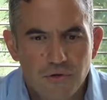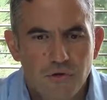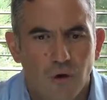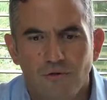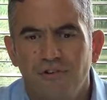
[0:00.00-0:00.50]

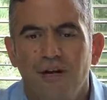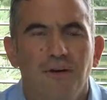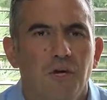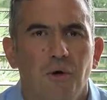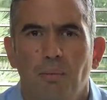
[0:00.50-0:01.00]
Don't
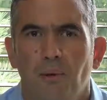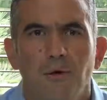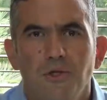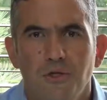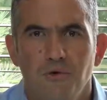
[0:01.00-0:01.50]
vary your
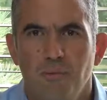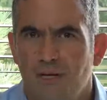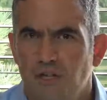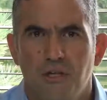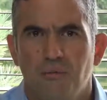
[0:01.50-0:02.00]
approach too
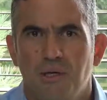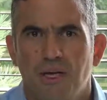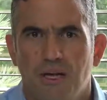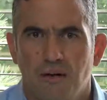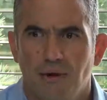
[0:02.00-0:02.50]
much in the
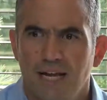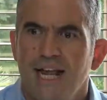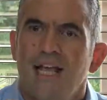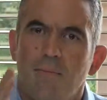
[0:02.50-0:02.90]
beginning, right?